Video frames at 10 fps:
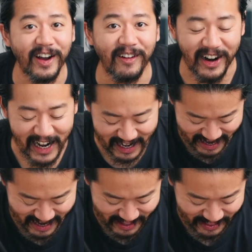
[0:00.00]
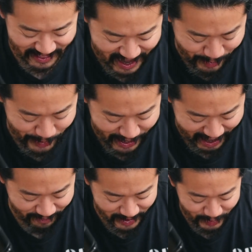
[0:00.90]
All right, and there we
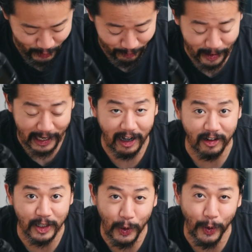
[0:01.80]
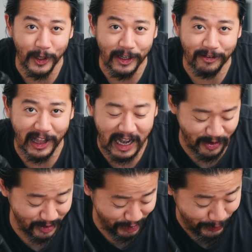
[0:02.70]
have it. We've got our
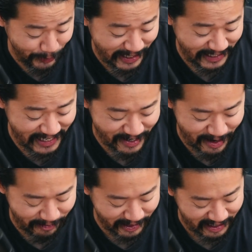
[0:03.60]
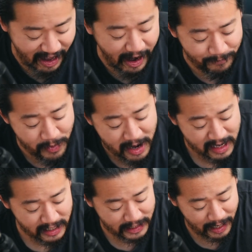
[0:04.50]
cauliflower two-way done over here.
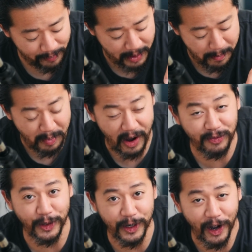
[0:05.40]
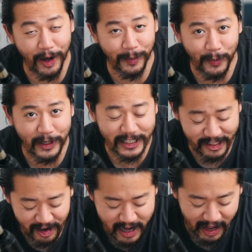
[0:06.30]
Some buffalo on one
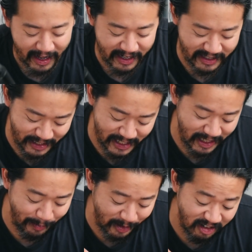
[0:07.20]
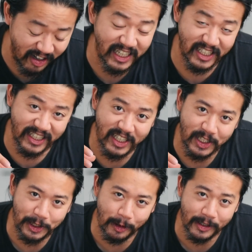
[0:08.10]
side and just some classic
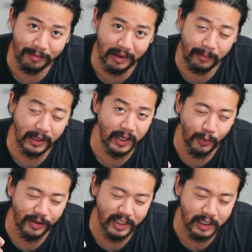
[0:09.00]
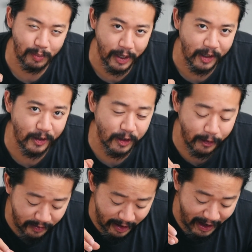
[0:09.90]
salt and pepper with a sprinkle
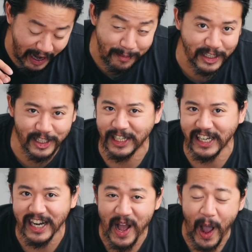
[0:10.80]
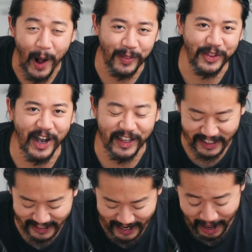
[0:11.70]
of MSG on the other
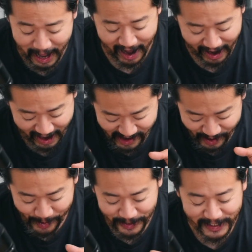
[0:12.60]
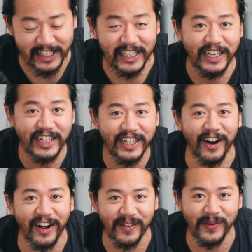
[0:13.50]
side. I honestly
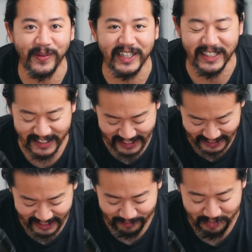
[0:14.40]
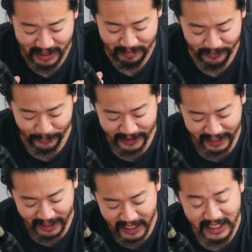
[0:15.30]
can't wait to dig in, but before we
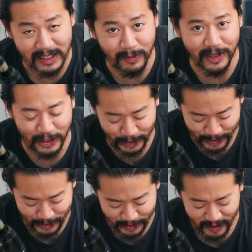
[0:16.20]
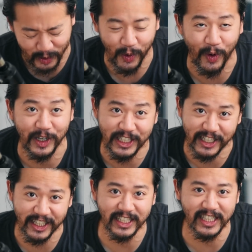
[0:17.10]
get there, I just want to show you the
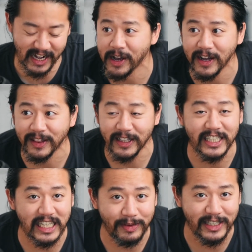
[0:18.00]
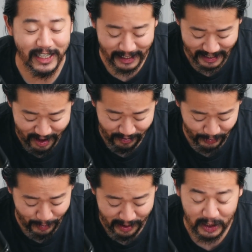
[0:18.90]
crunchiness. This has been sitting here
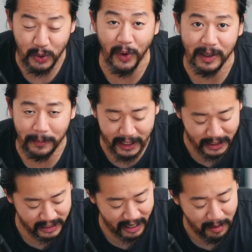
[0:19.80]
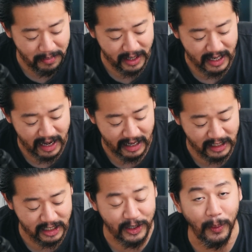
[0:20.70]
for about 20 minutes now, but
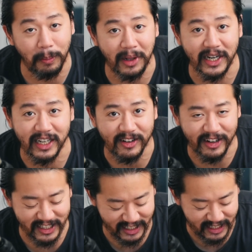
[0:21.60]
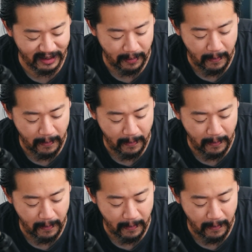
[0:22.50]
it's still bloody crunchy.